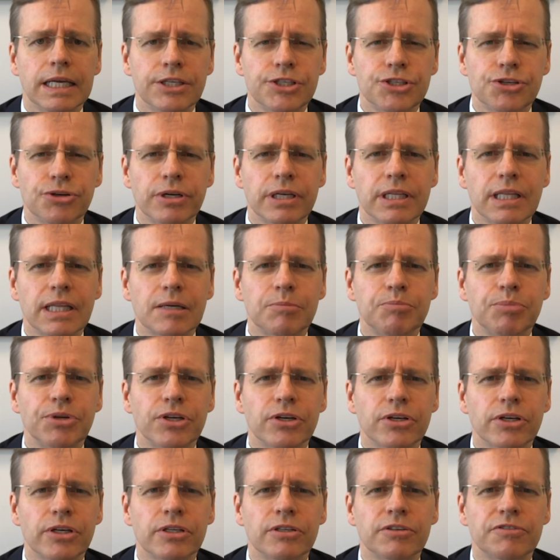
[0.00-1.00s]
And during that
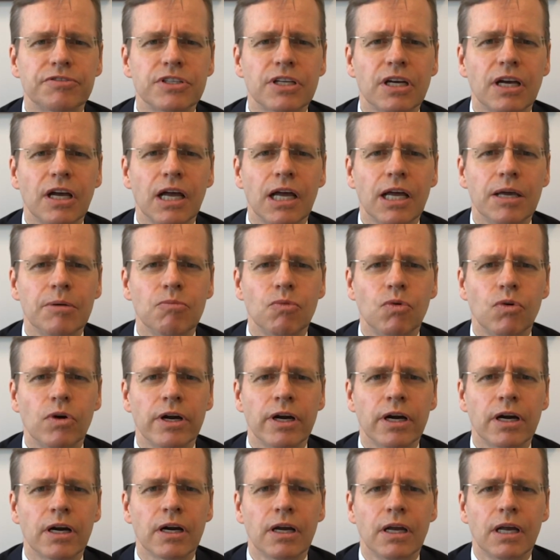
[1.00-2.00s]
period of time
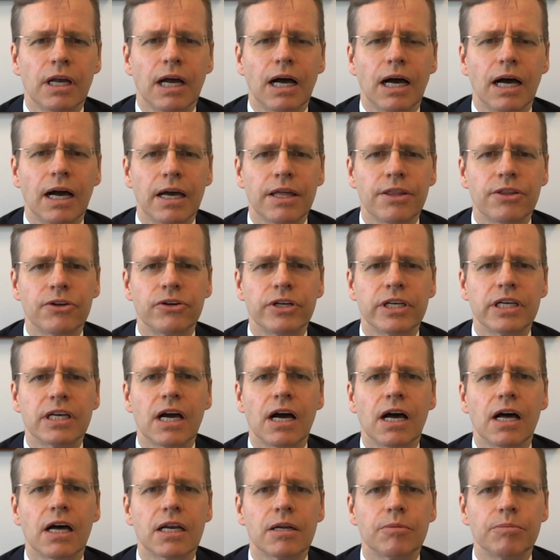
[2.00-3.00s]
where either
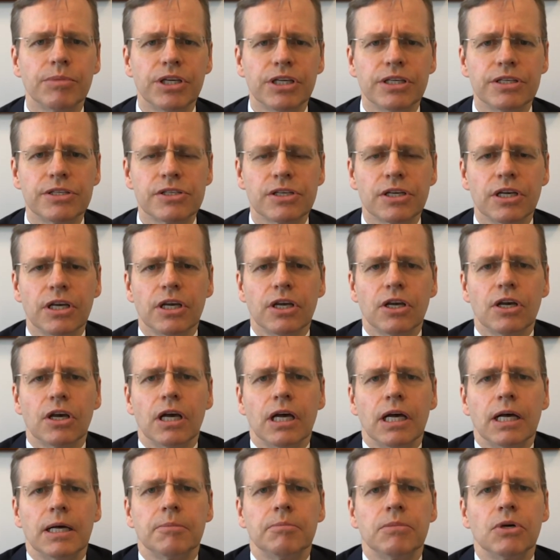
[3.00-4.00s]
economies
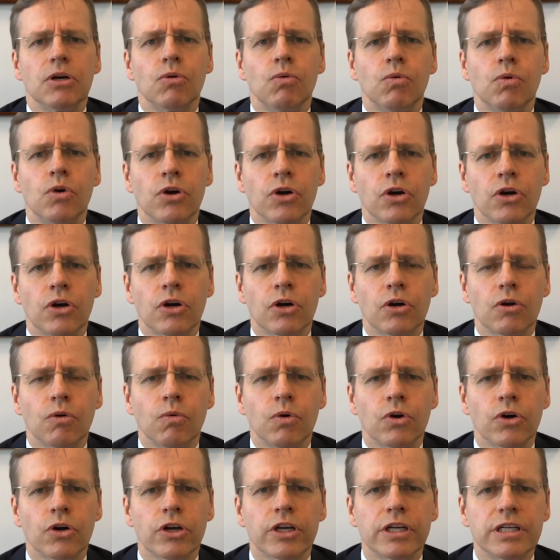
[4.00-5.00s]

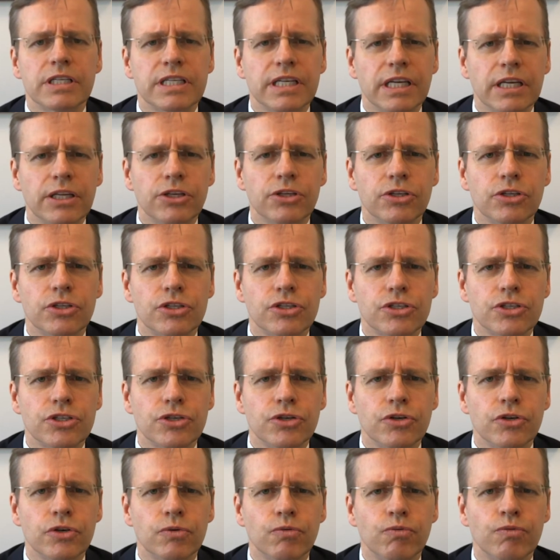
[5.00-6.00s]
were continued
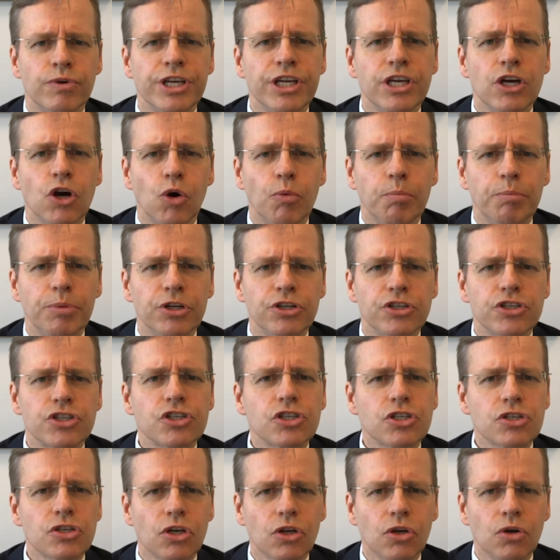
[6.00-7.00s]
to reopen
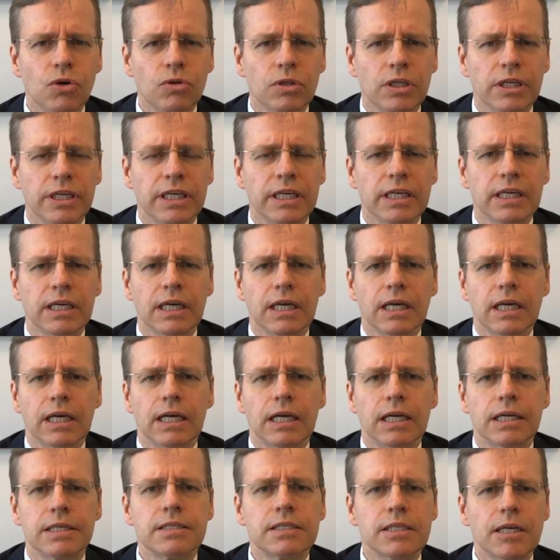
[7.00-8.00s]
slowly,
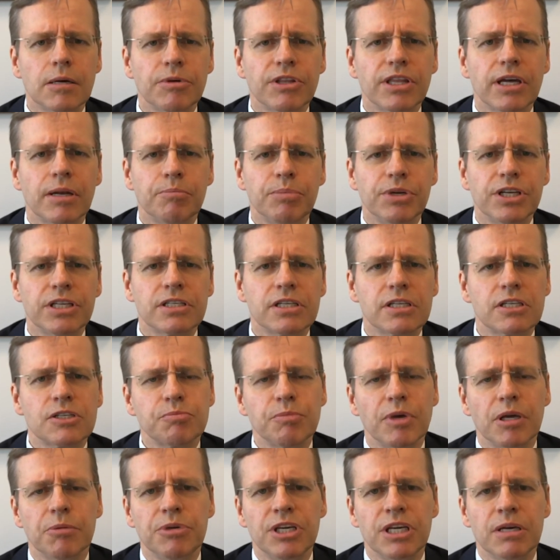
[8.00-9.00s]
some of that
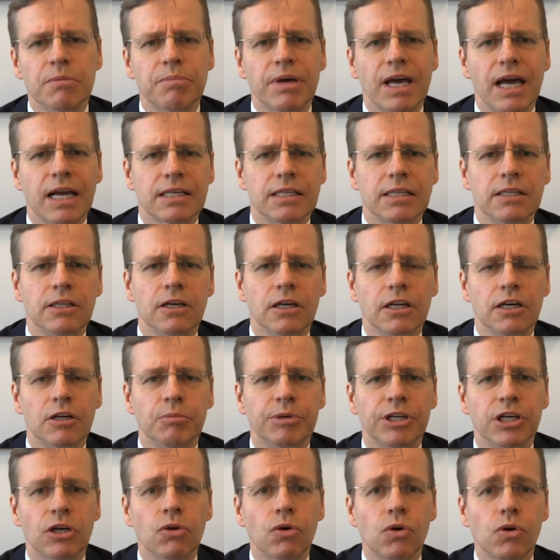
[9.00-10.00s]
business may be impacted a little
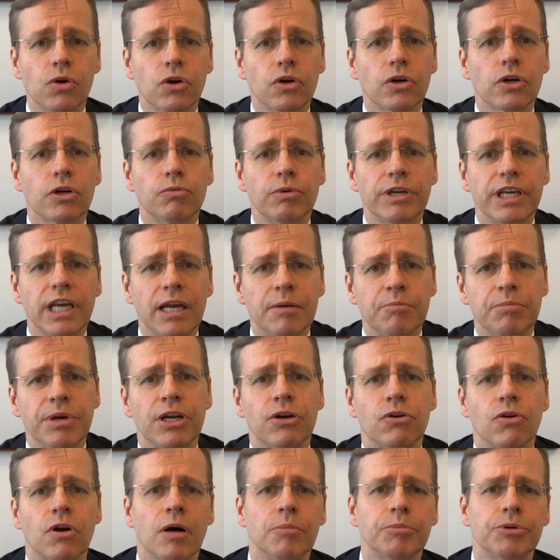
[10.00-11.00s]
bit longer, and we had
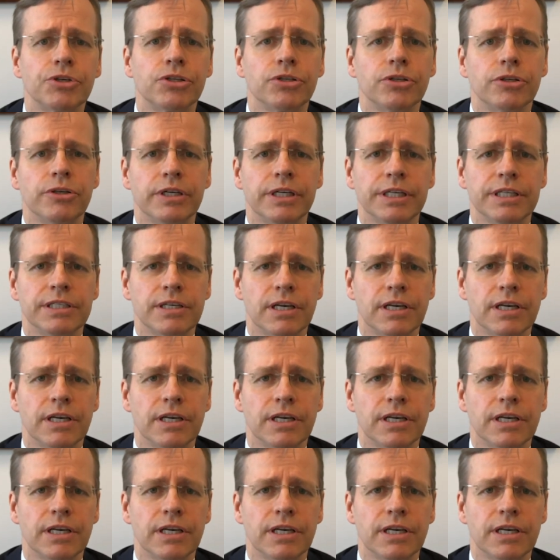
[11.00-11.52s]
better opportunities.